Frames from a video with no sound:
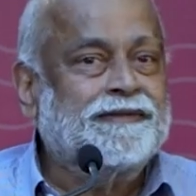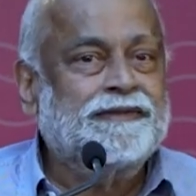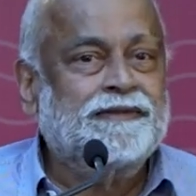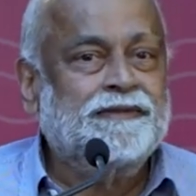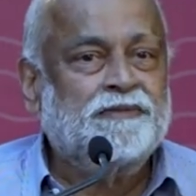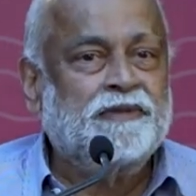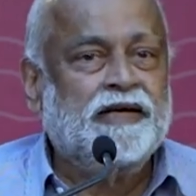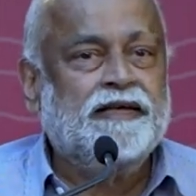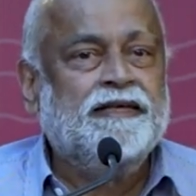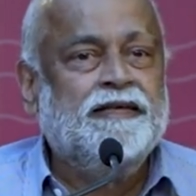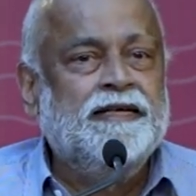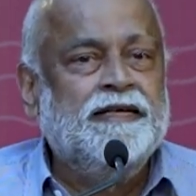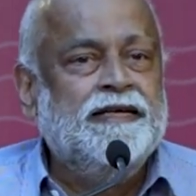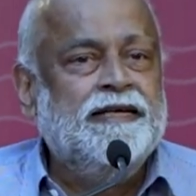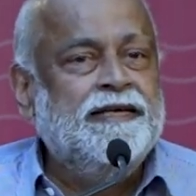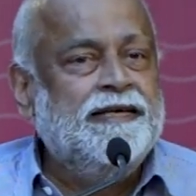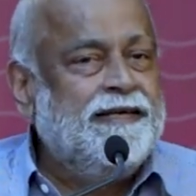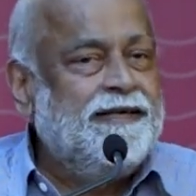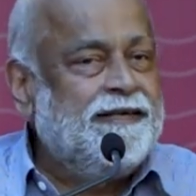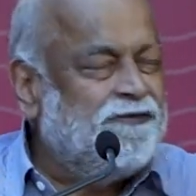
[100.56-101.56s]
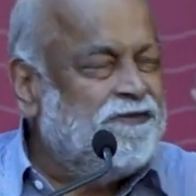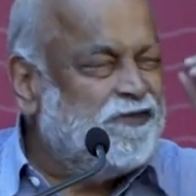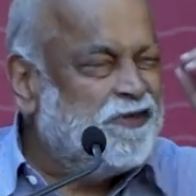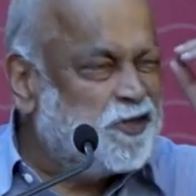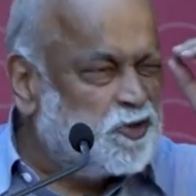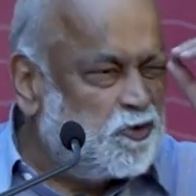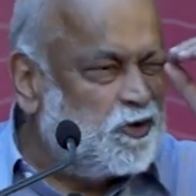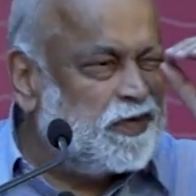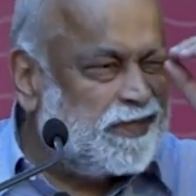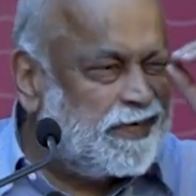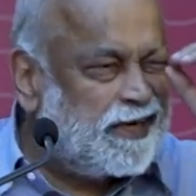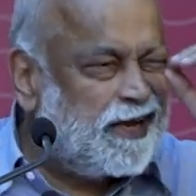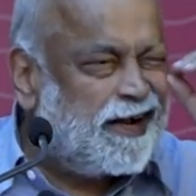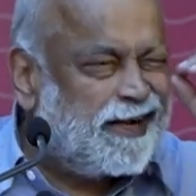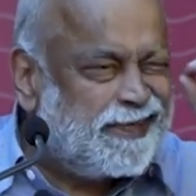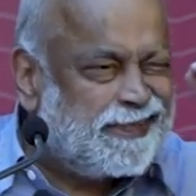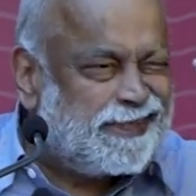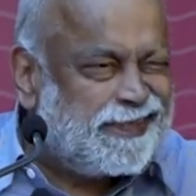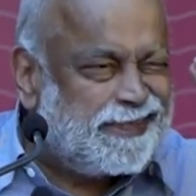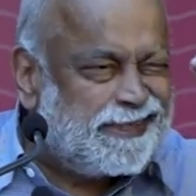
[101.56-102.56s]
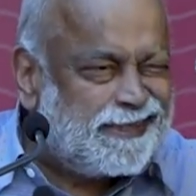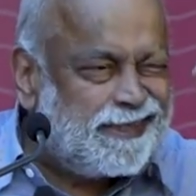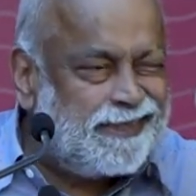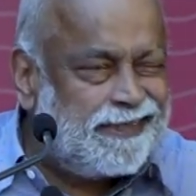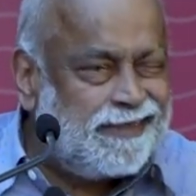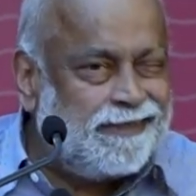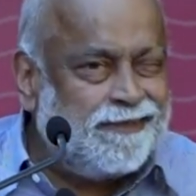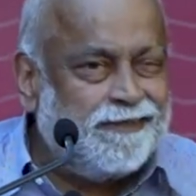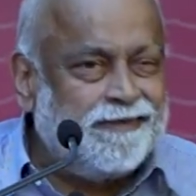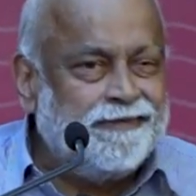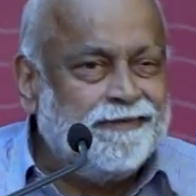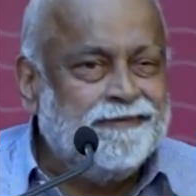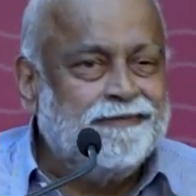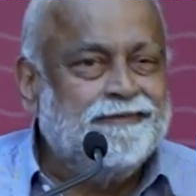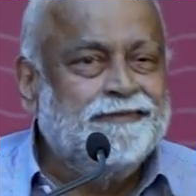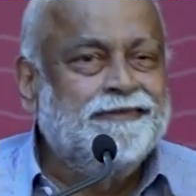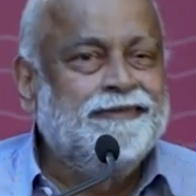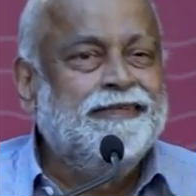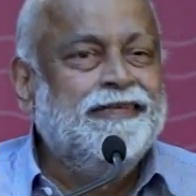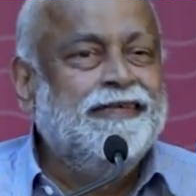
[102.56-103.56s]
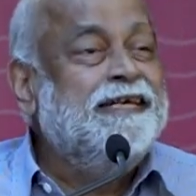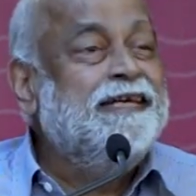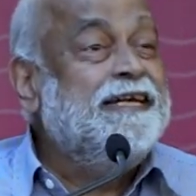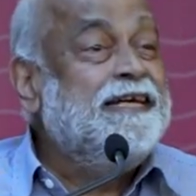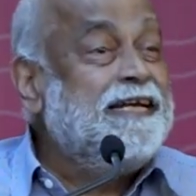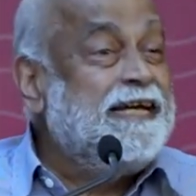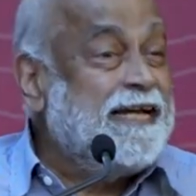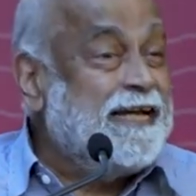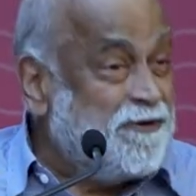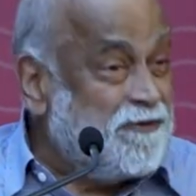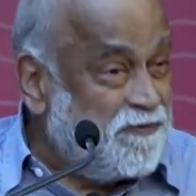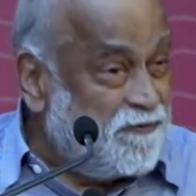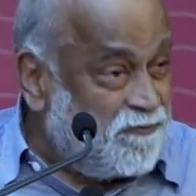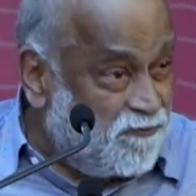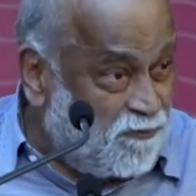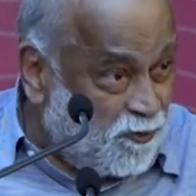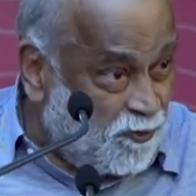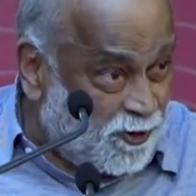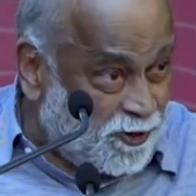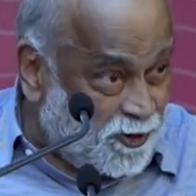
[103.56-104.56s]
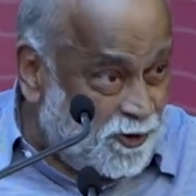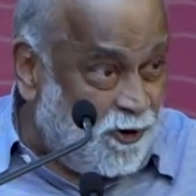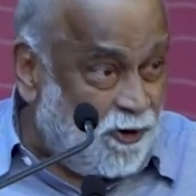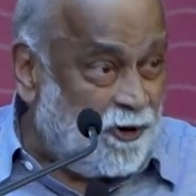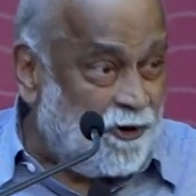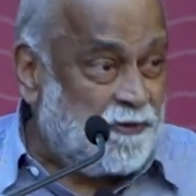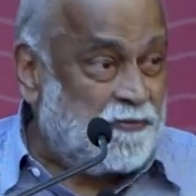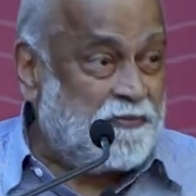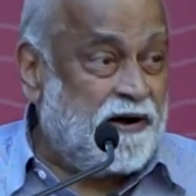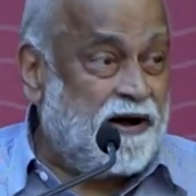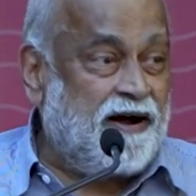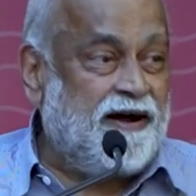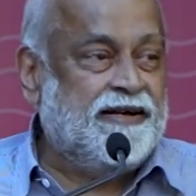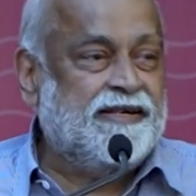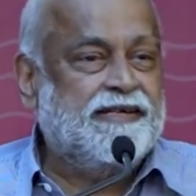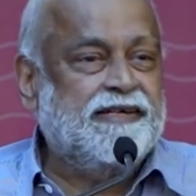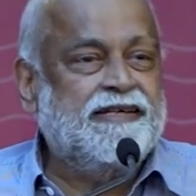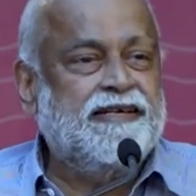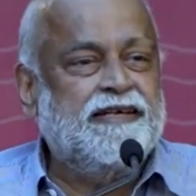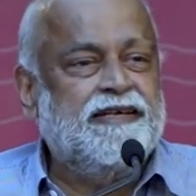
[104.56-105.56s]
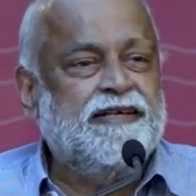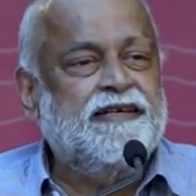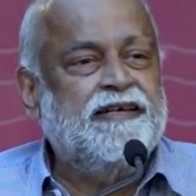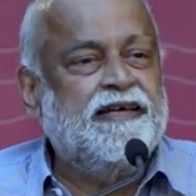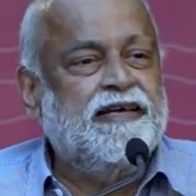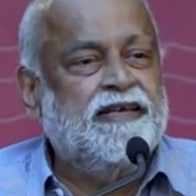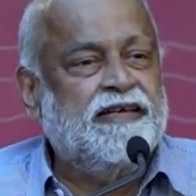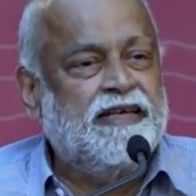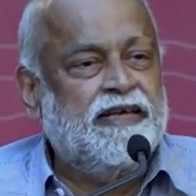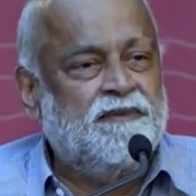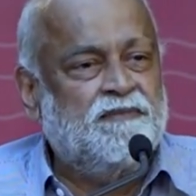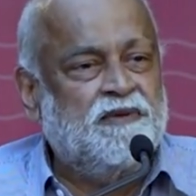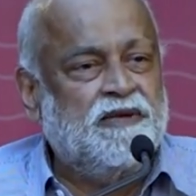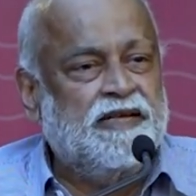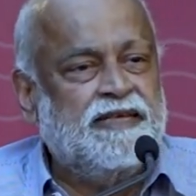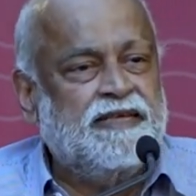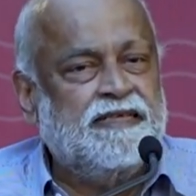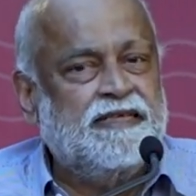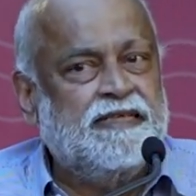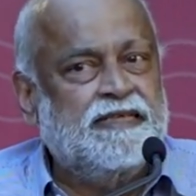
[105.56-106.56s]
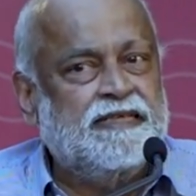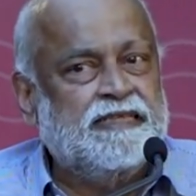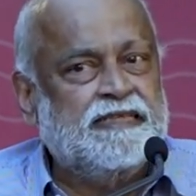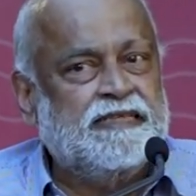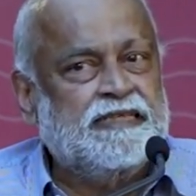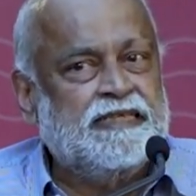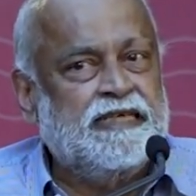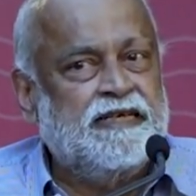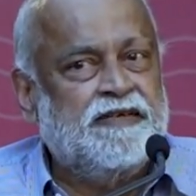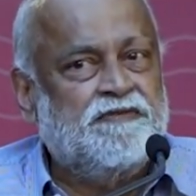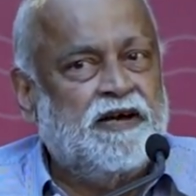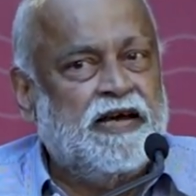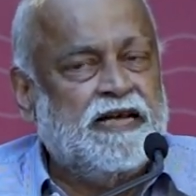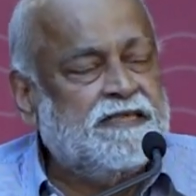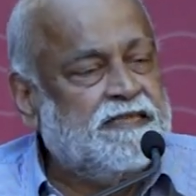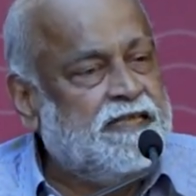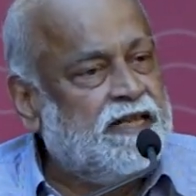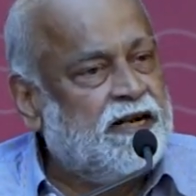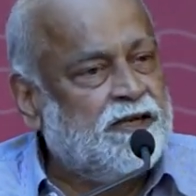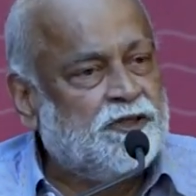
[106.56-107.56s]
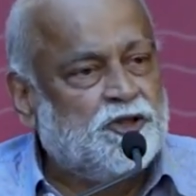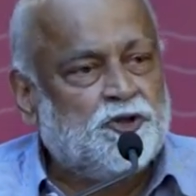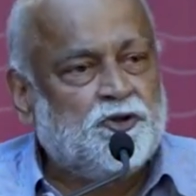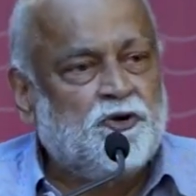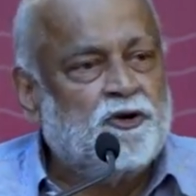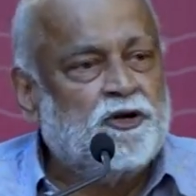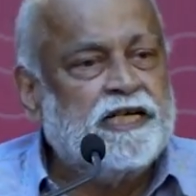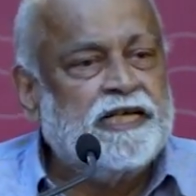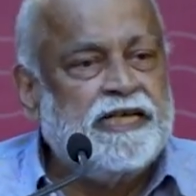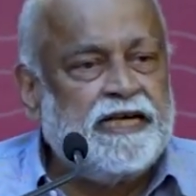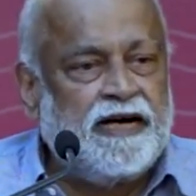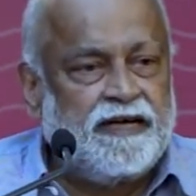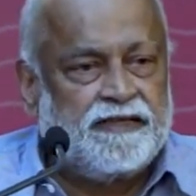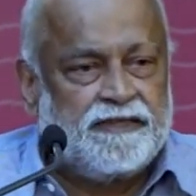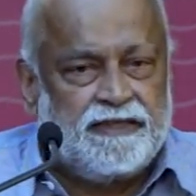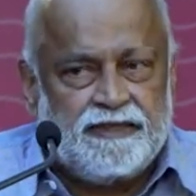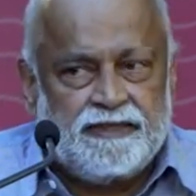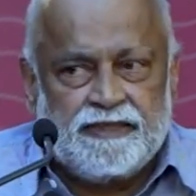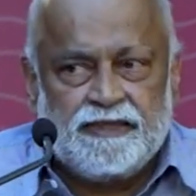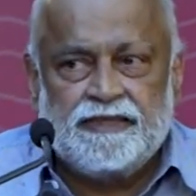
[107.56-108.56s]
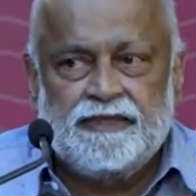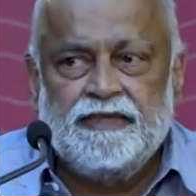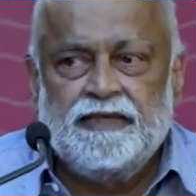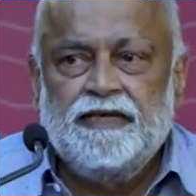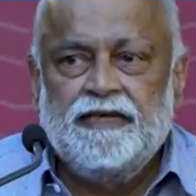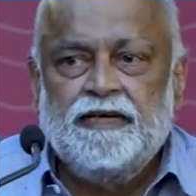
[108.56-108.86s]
My visual targeting is a little for your part in enabling this event. There are surely others